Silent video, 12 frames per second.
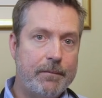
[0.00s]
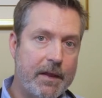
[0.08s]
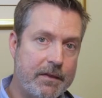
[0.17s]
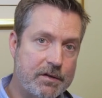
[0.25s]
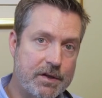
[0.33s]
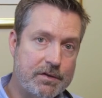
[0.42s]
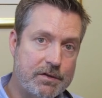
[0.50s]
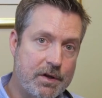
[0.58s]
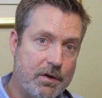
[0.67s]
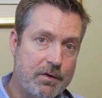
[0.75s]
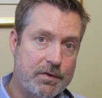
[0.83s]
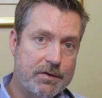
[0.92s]
And there's a
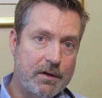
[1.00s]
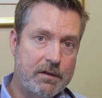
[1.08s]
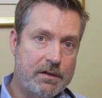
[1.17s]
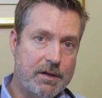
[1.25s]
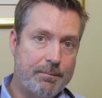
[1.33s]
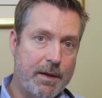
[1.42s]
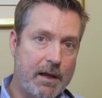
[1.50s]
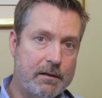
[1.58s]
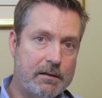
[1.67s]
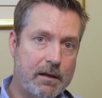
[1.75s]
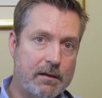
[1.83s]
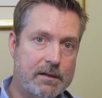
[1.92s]
dose
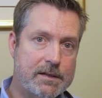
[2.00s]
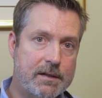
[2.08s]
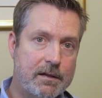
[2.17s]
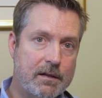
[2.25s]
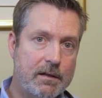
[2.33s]
dependent